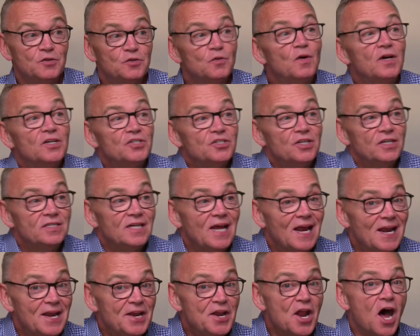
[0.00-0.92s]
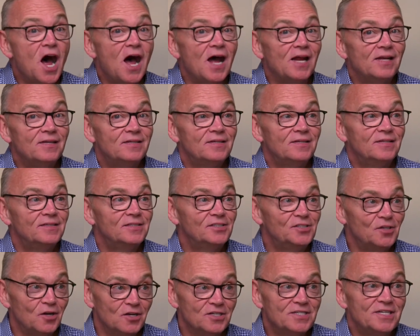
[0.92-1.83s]
questions and not
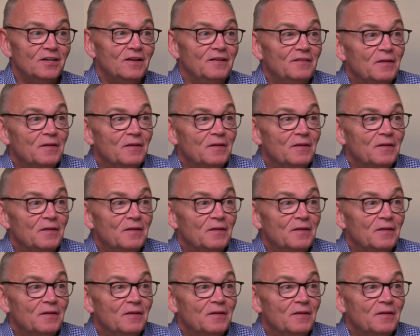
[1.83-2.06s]
start selling the